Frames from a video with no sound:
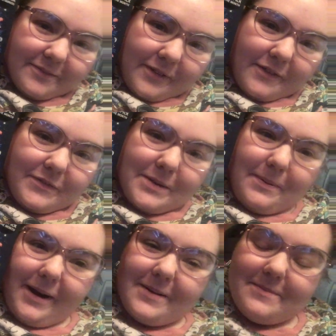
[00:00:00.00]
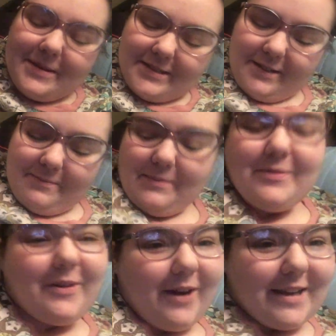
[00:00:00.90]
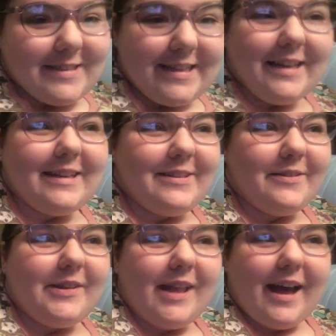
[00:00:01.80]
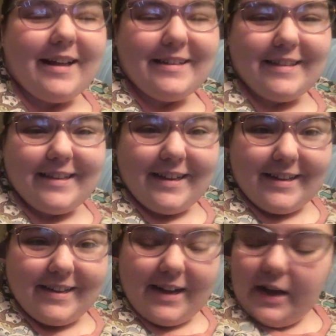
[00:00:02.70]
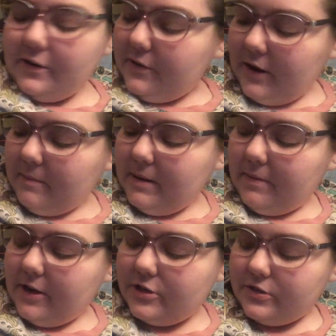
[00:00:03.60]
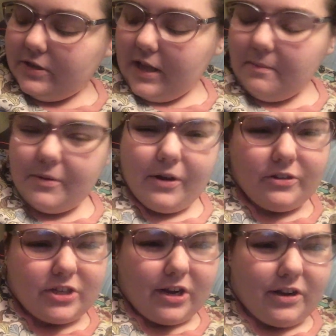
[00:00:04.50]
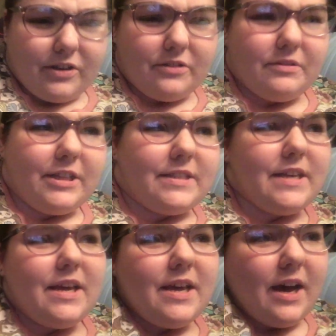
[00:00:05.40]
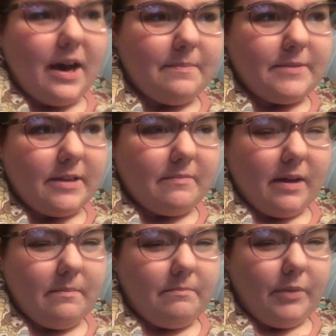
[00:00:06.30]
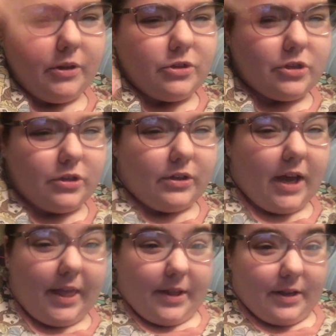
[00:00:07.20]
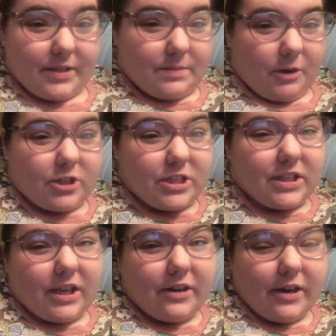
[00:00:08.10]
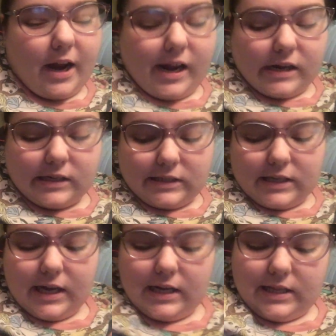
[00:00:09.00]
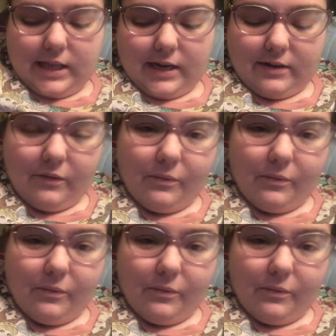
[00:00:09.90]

5 Feet Apart, because I've been procrastinating doing that. I don't know how many pages are in that book. I'll check on Goodreads, update my bullet journal and the spreadsheet later, and then